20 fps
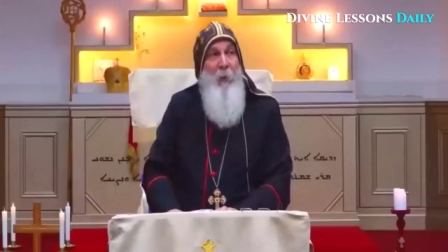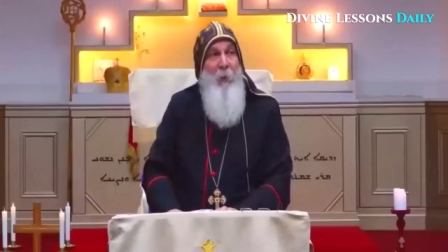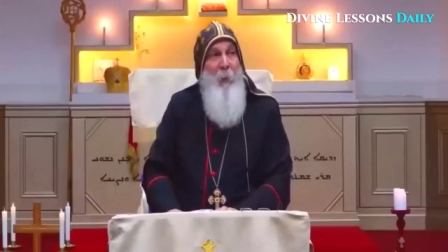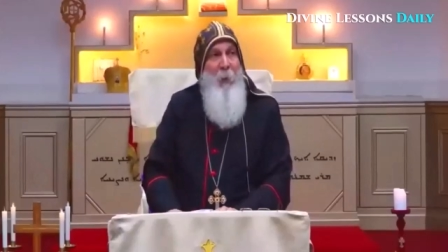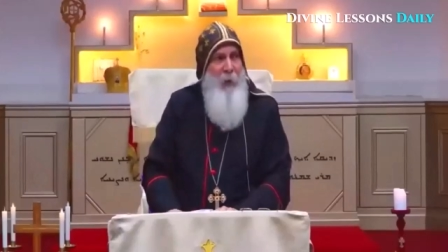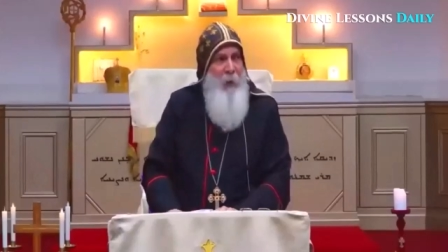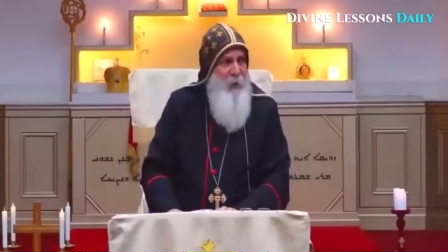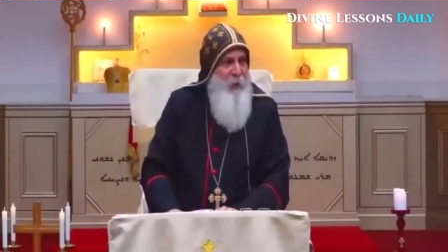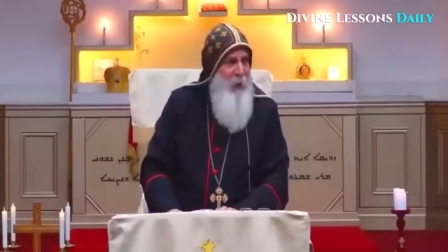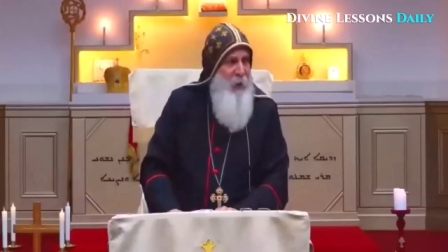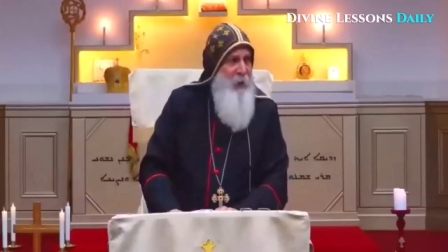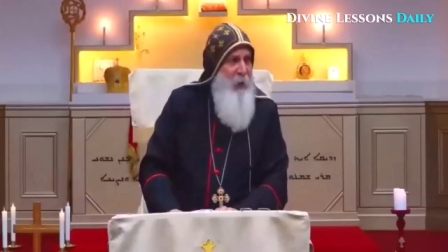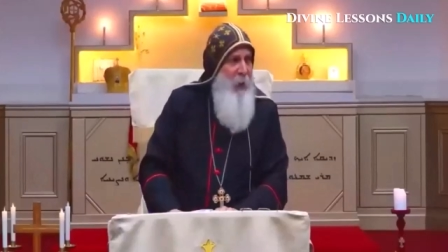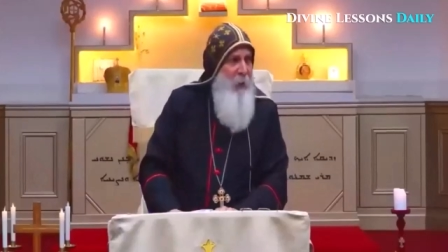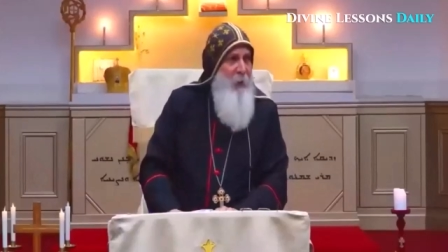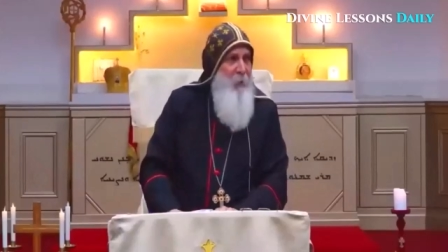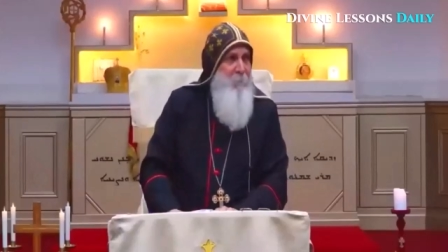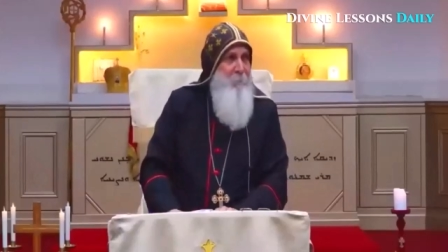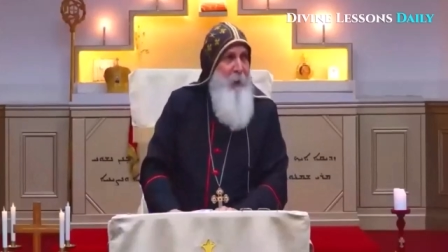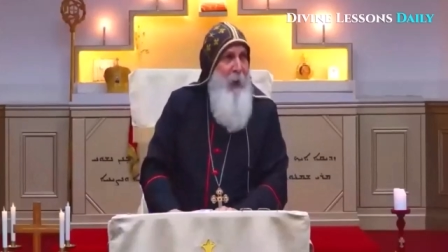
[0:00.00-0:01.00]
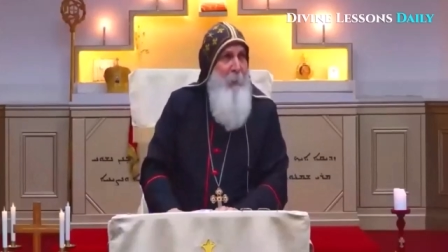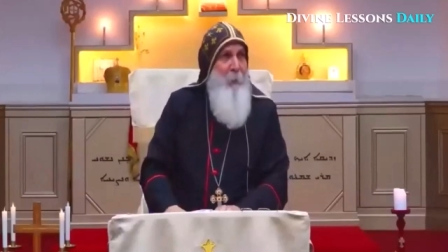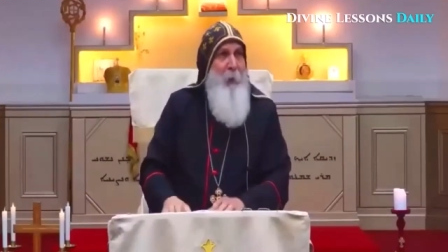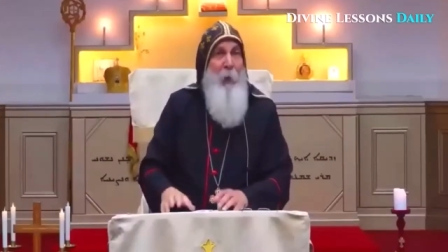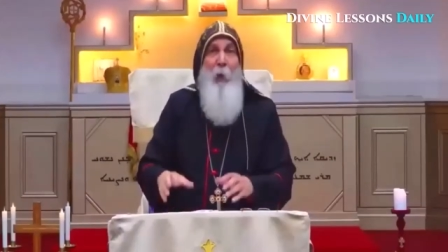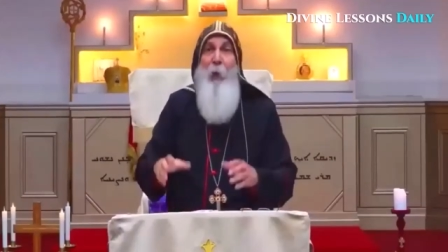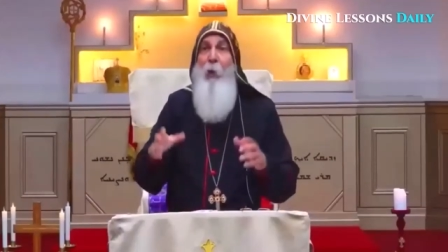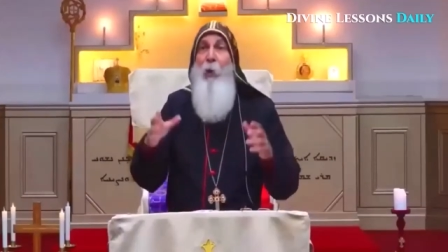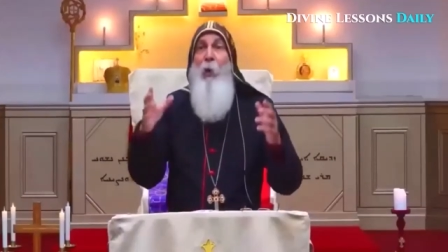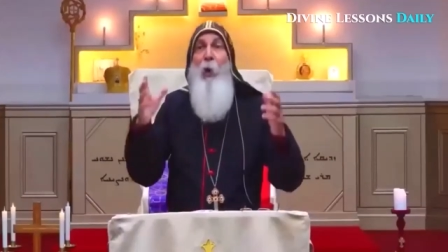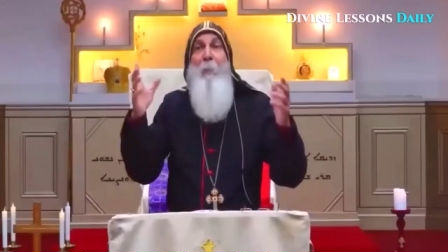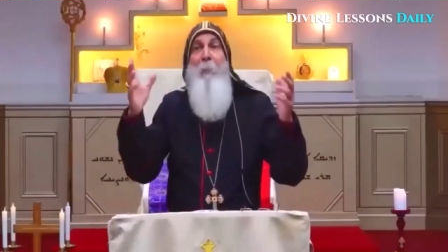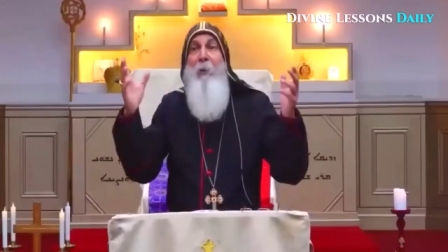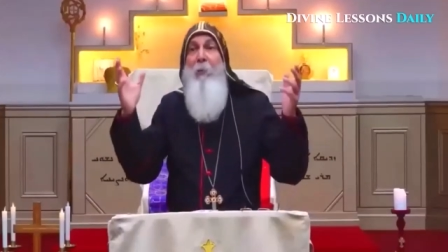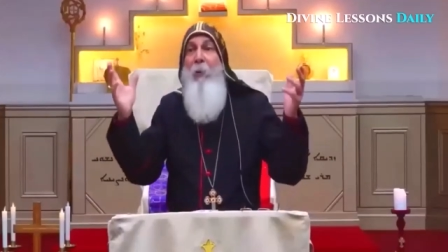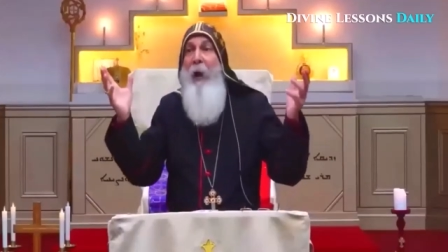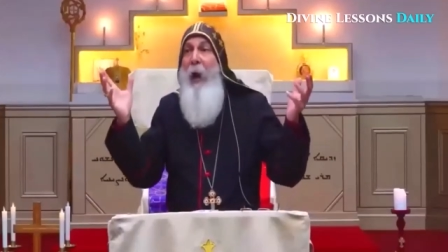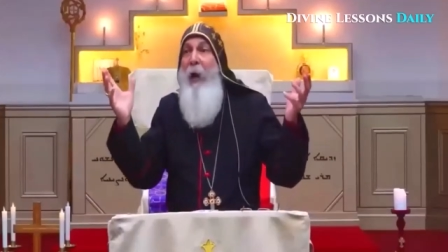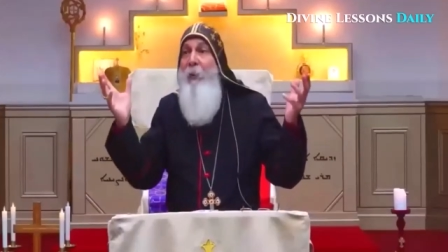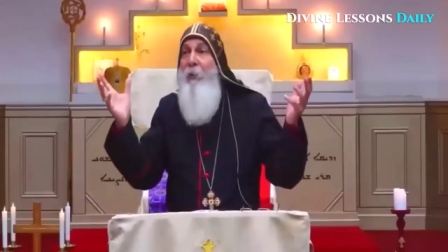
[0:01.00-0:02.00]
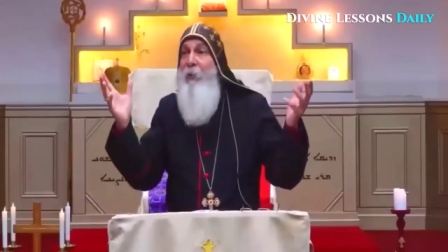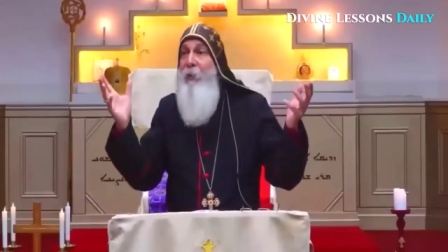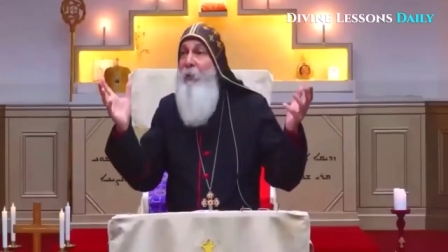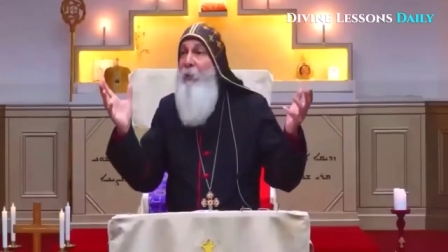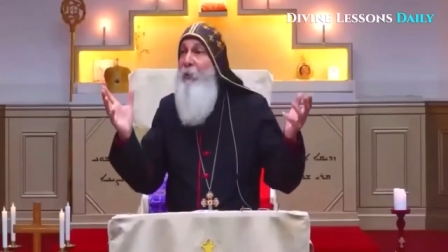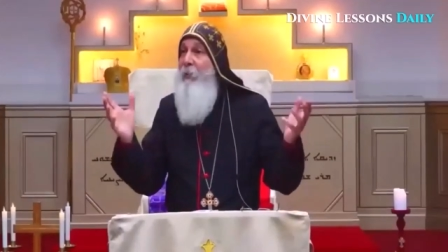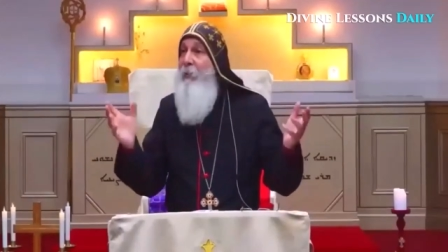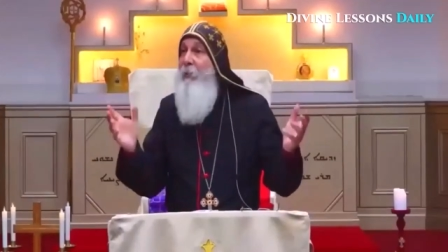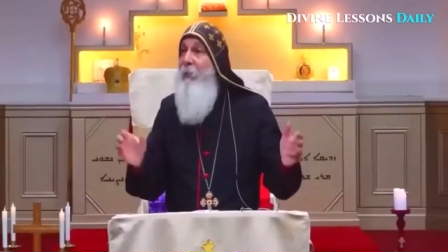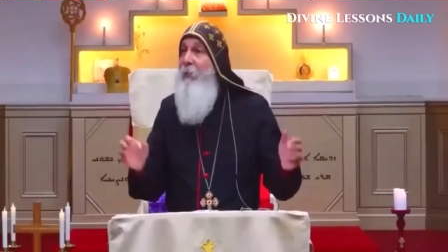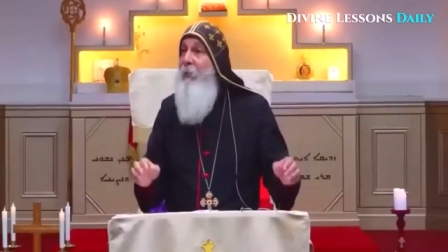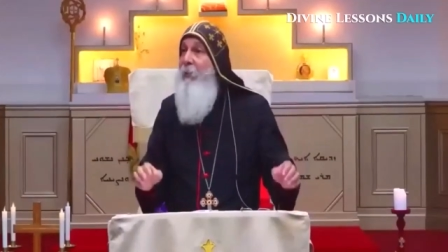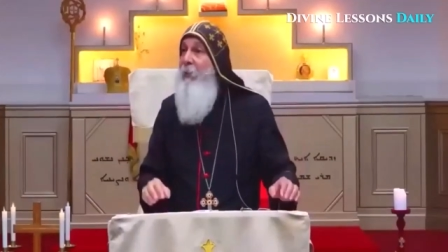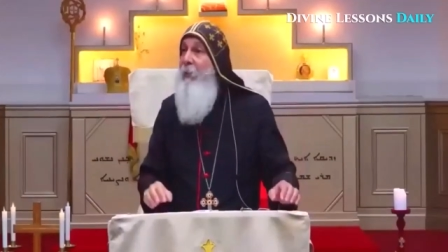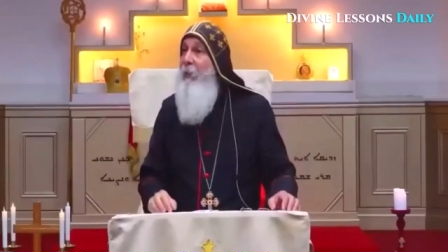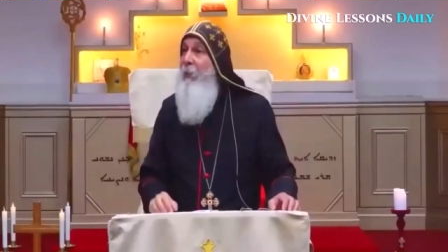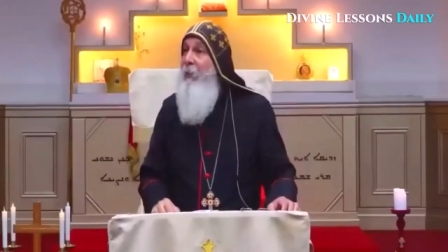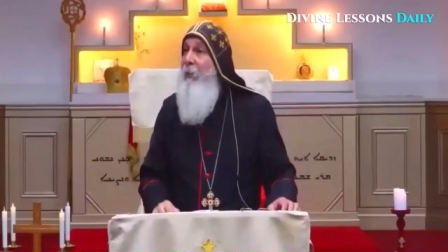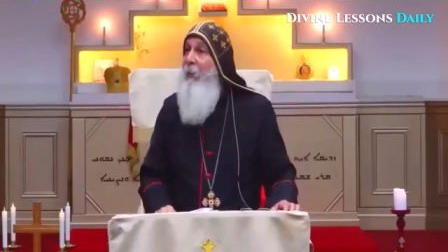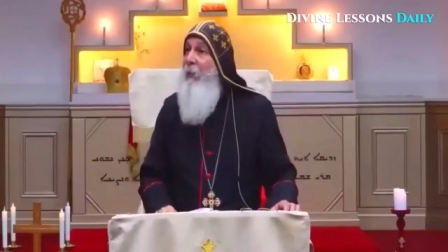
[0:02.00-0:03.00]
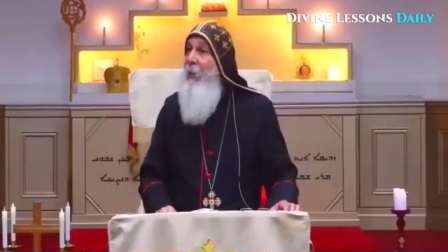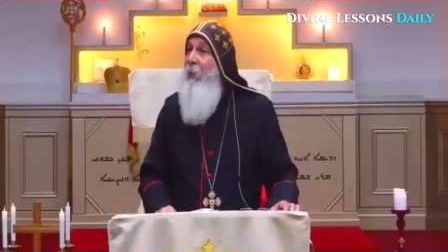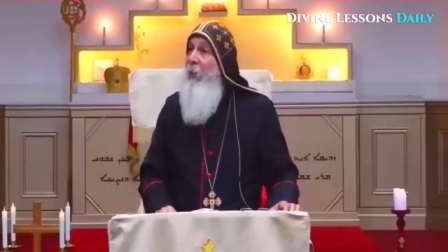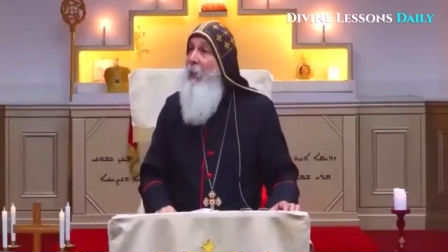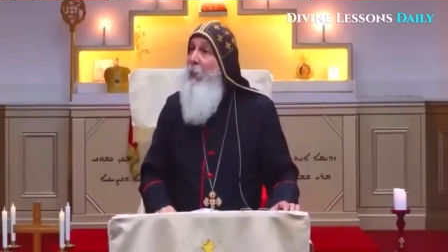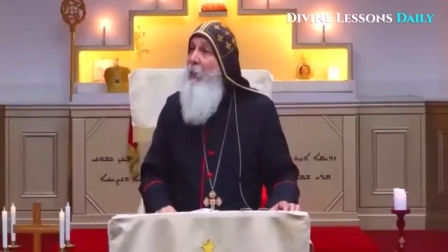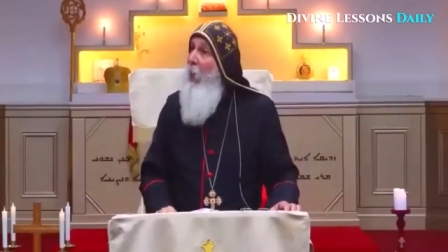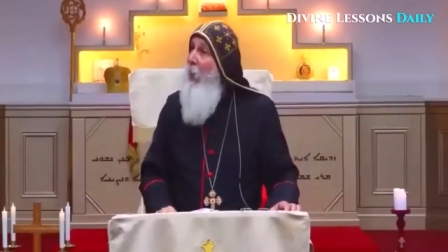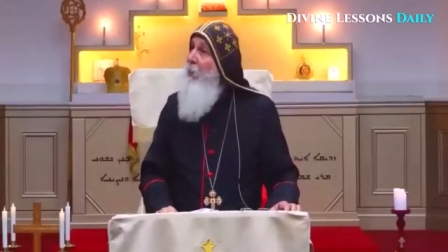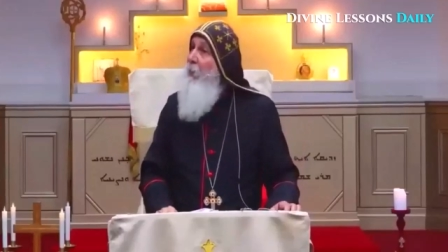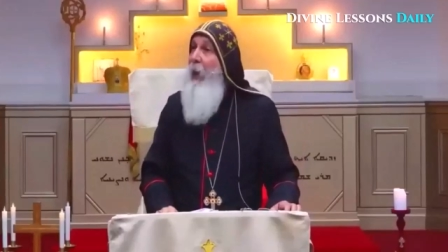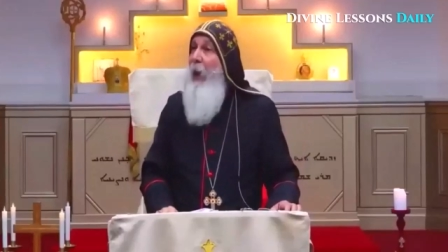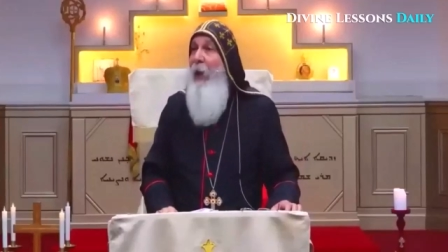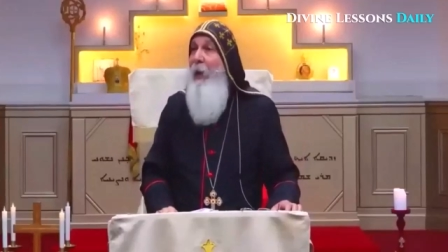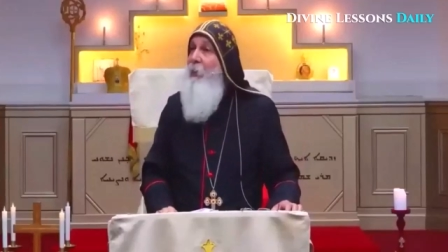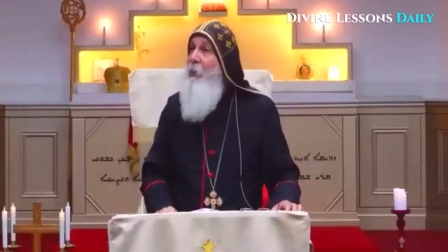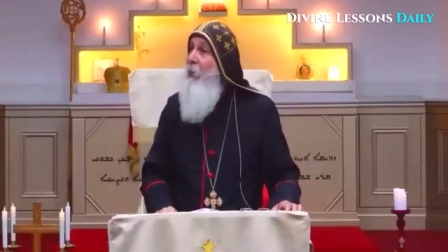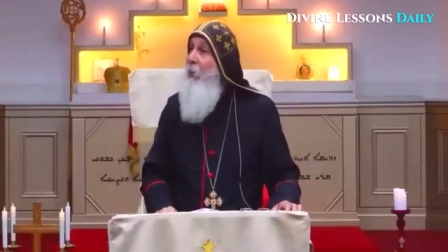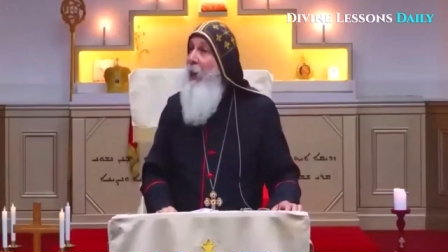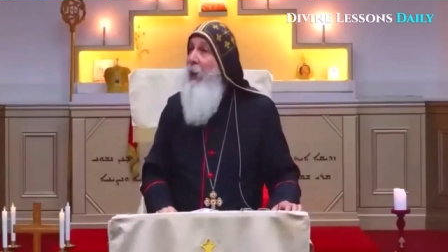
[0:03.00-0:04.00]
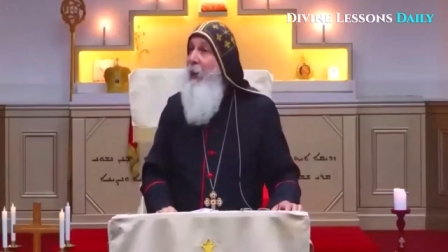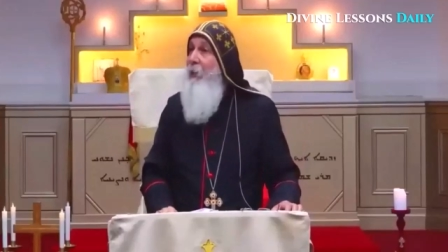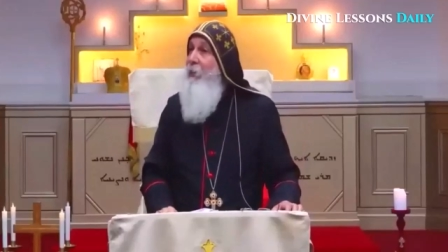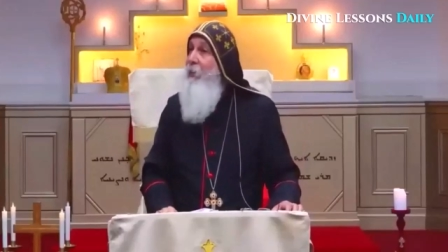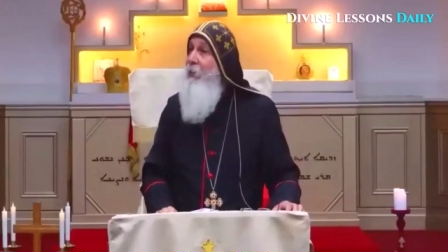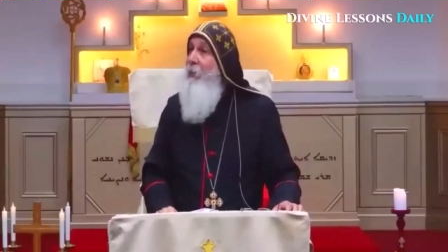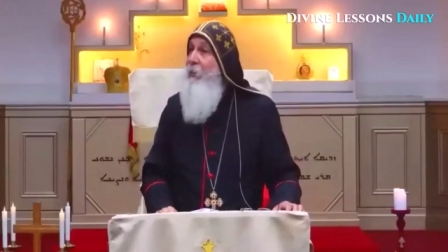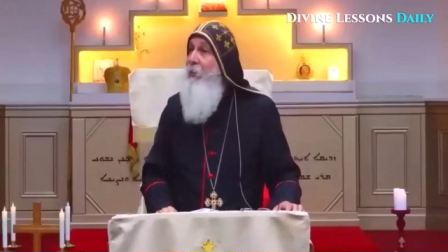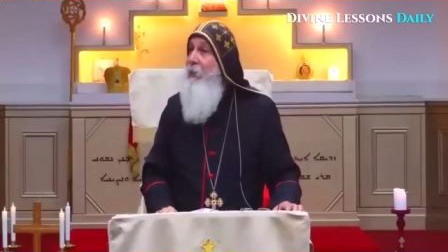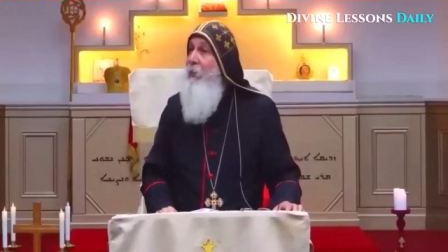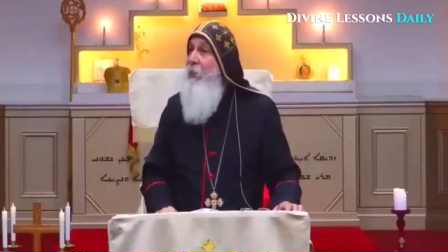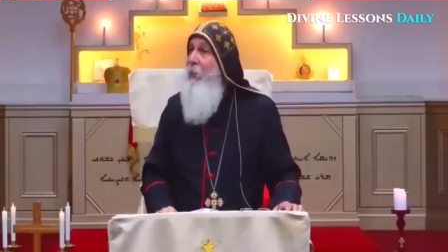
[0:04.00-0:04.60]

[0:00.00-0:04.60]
What is the Tower of Babel? Human rights, not God's rights.